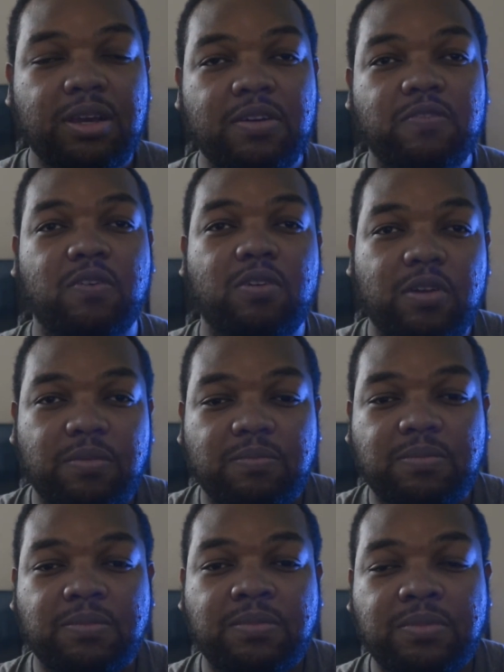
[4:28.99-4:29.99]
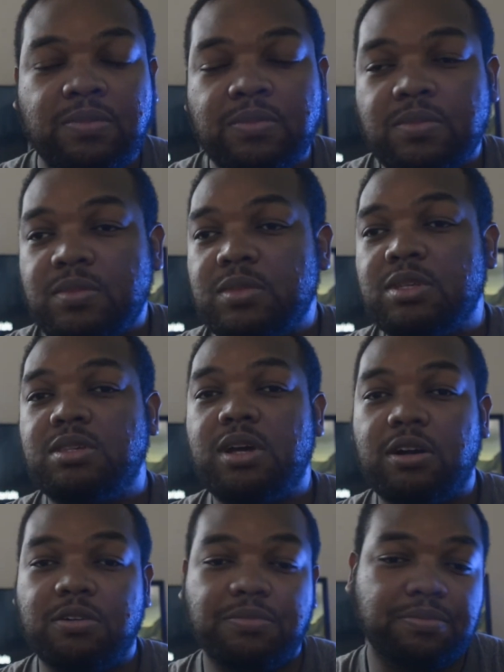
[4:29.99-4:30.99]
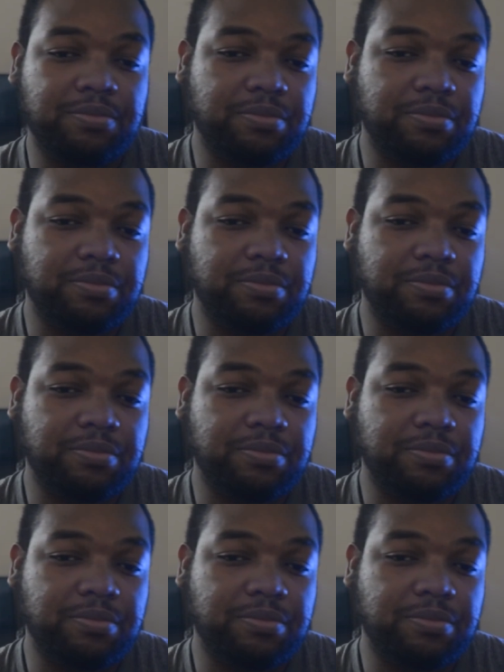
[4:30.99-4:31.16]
form. So